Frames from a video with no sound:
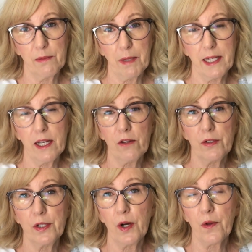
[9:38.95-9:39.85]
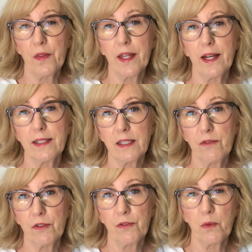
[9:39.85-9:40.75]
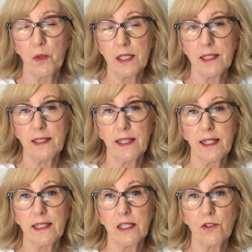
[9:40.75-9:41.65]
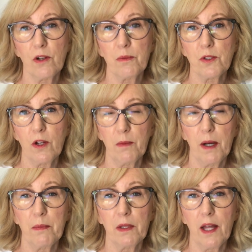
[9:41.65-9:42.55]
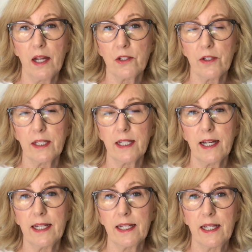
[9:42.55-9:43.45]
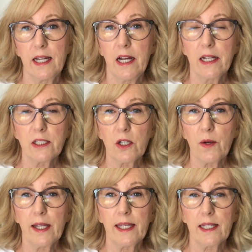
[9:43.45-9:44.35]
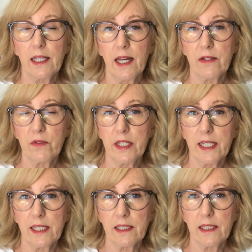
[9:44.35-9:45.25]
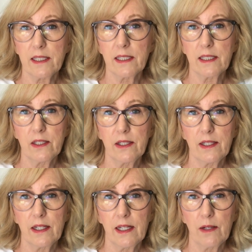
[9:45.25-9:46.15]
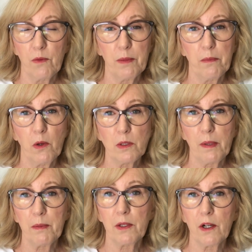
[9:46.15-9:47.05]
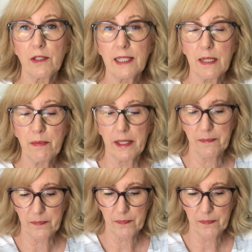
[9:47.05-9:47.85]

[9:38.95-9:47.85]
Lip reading: by now you know that I suffer from restless leg syndrome, so I'm up a lot during the night. So I get a lot of knitting done when most people are sleeping.